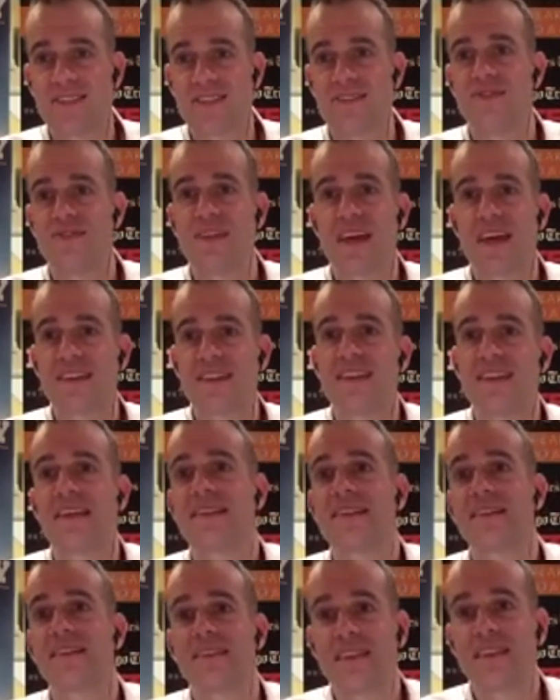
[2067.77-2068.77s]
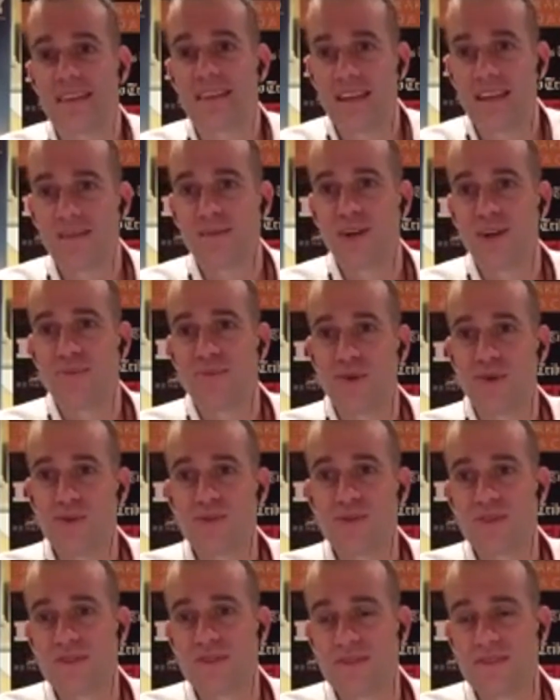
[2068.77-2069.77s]
to that thing that they care about
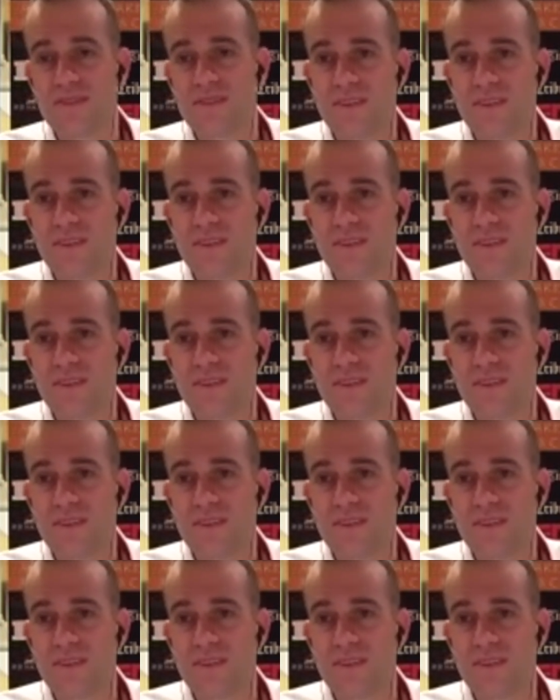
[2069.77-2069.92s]
most?